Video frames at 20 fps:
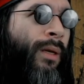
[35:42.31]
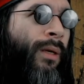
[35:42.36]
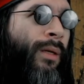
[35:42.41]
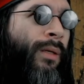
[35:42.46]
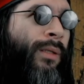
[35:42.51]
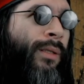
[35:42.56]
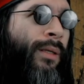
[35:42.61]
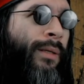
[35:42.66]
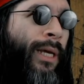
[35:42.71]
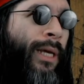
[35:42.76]

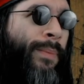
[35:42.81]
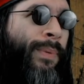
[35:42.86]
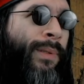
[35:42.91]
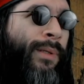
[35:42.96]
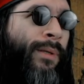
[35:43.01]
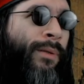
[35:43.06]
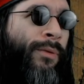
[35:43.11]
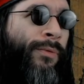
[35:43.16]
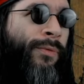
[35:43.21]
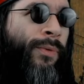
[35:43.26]
So the
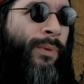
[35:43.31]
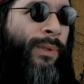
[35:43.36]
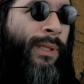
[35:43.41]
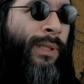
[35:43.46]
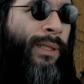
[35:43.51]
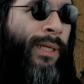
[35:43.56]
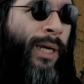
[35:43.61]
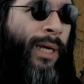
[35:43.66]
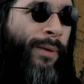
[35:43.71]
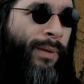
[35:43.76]
episode of Fawlty
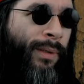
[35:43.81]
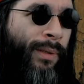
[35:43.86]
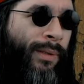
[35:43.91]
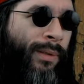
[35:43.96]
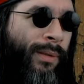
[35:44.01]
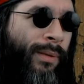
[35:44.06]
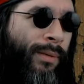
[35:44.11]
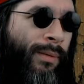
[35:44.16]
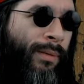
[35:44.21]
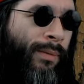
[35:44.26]

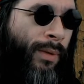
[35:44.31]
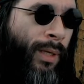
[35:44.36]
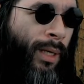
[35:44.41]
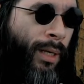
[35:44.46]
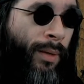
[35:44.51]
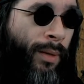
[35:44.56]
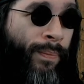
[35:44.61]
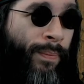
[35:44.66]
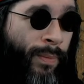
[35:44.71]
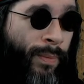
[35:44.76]
Towers,
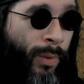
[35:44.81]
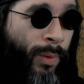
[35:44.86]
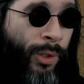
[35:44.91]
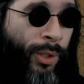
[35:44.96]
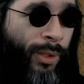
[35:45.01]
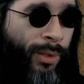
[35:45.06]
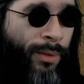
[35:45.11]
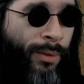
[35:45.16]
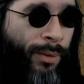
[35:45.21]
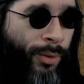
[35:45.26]
which
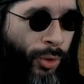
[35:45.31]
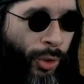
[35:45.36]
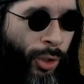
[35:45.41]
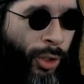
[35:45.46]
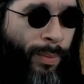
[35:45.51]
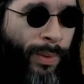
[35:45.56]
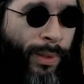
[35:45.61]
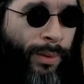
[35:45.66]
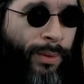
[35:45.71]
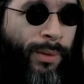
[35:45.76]
is The
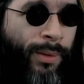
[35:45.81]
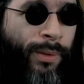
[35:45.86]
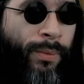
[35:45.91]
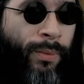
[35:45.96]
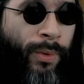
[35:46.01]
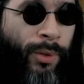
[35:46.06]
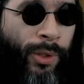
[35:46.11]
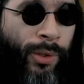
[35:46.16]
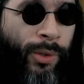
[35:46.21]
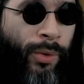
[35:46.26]
Germans,
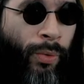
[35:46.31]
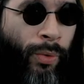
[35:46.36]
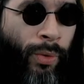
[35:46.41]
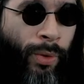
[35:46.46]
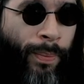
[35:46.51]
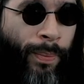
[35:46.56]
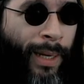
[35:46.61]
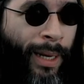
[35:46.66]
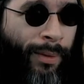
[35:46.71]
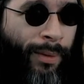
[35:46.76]
which is all
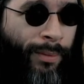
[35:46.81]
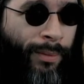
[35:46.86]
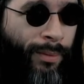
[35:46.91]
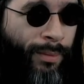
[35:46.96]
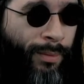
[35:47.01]
about